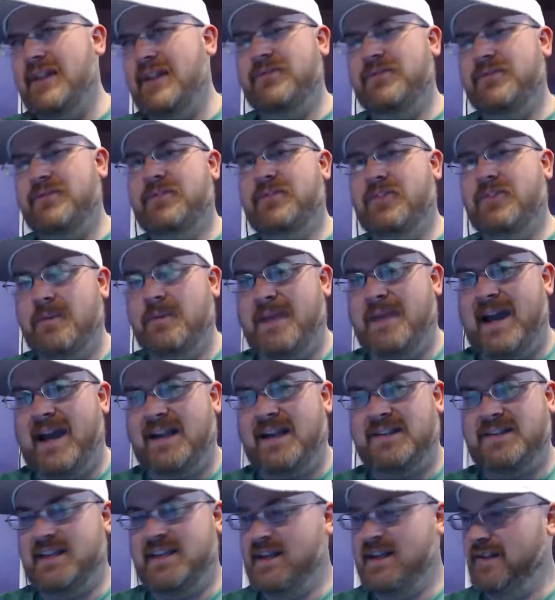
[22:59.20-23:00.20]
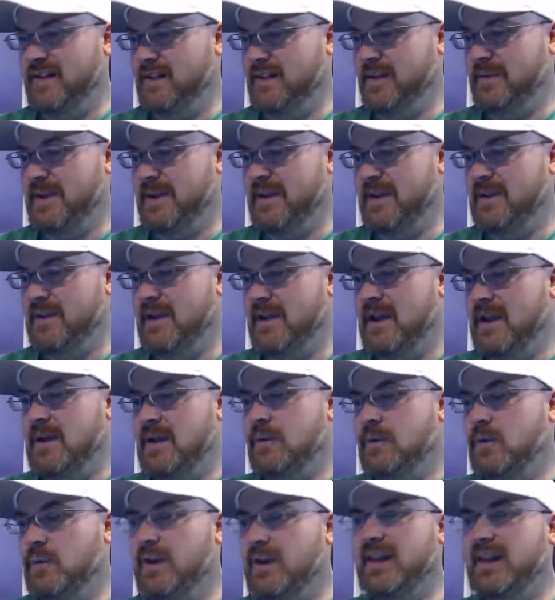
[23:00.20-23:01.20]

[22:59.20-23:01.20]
of refer back to that a little bit. Will